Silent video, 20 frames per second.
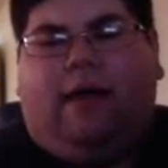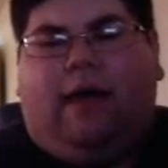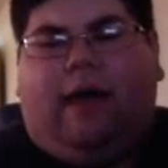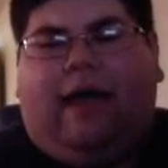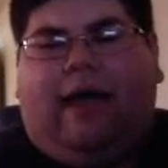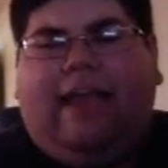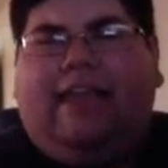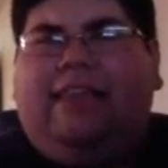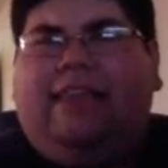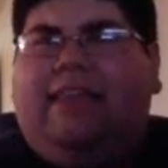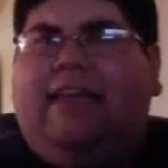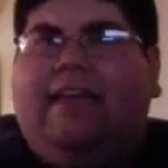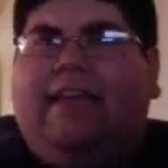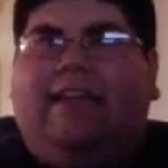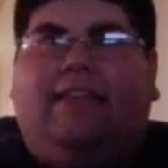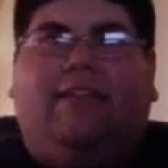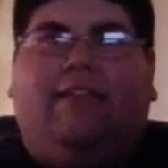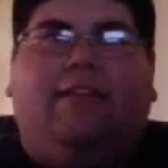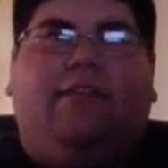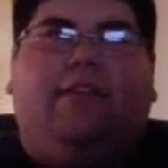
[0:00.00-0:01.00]
I
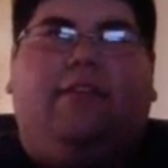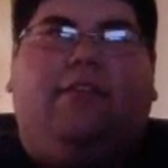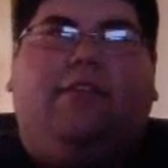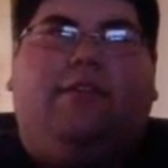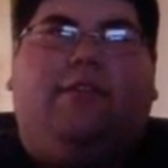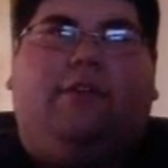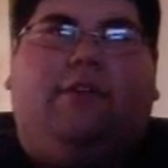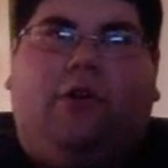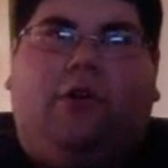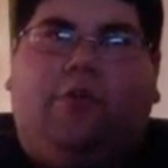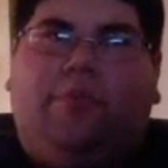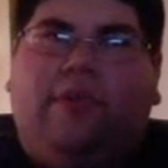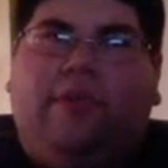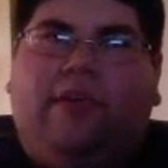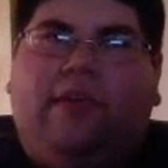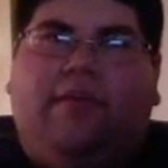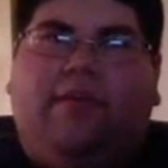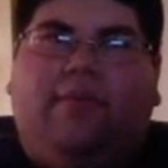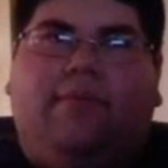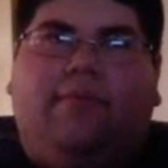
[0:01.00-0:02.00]
liked the
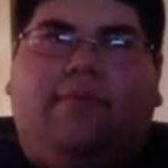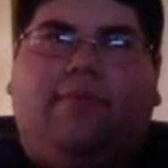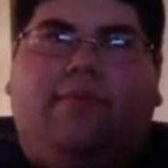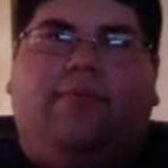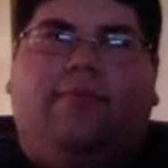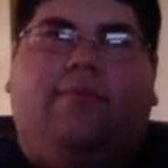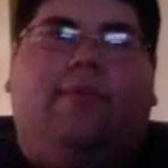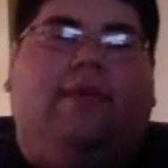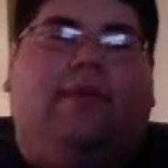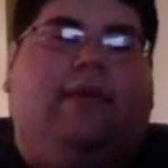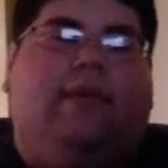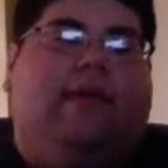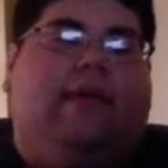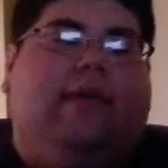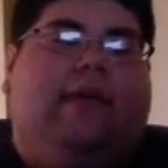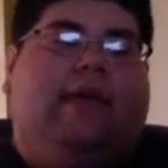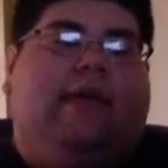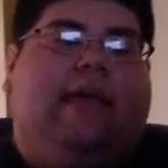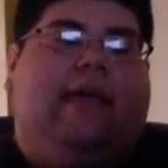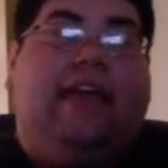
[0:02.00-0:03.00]
opening,
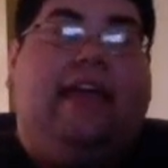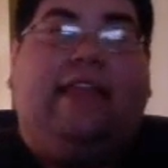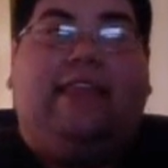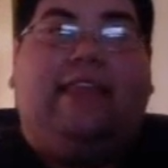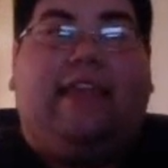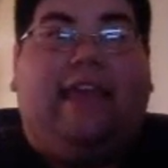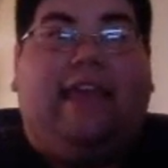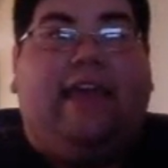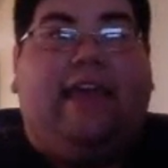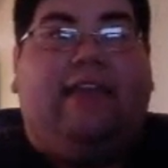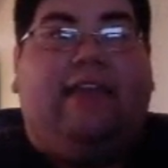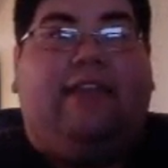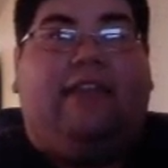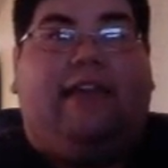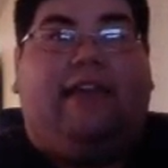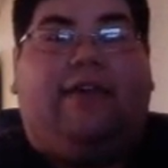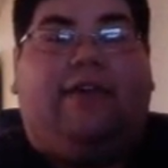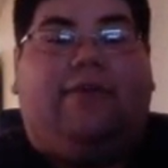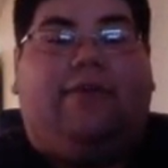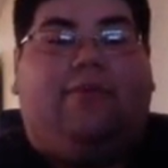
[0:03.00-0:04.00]
and at the end,
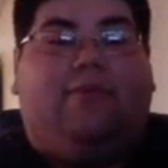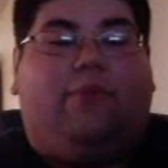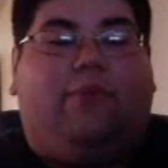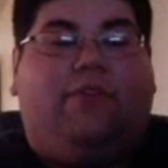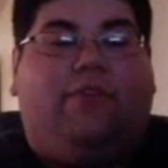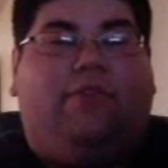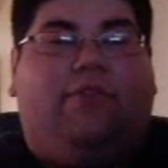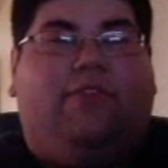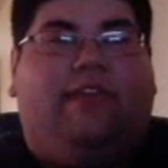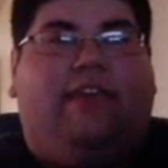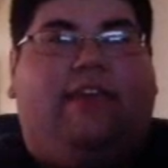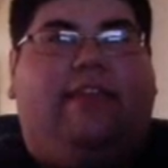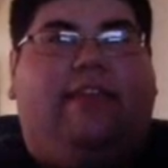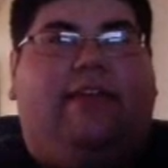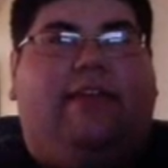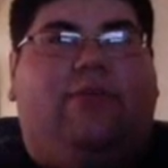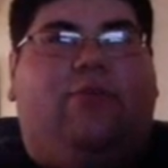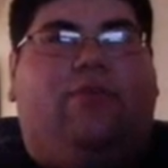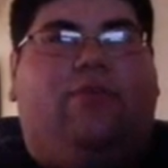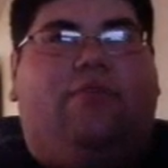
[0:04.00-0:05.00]
when you think
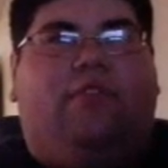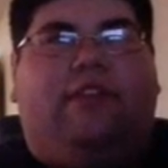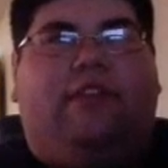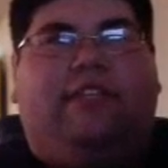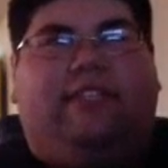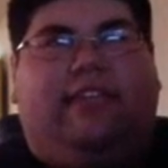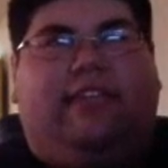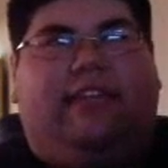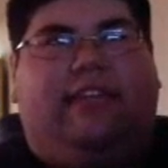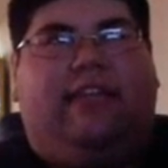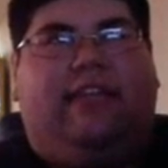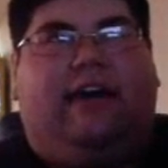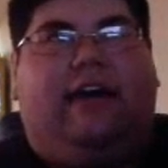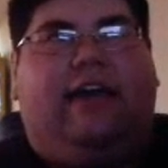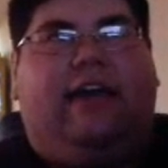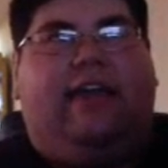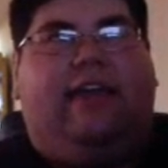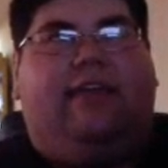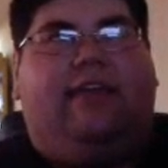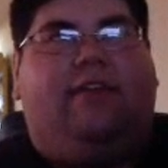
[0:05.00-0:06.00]
that Wolverine is
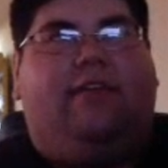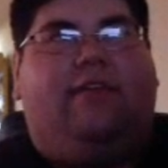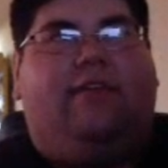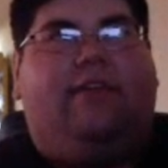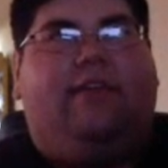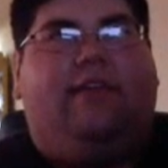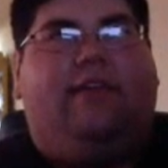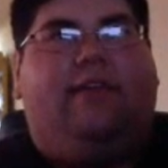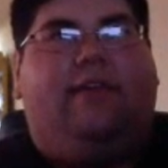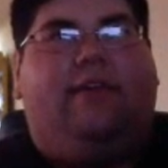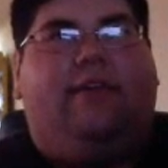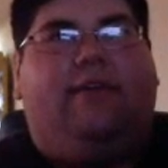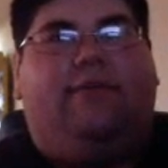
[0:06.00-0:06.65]
dying, he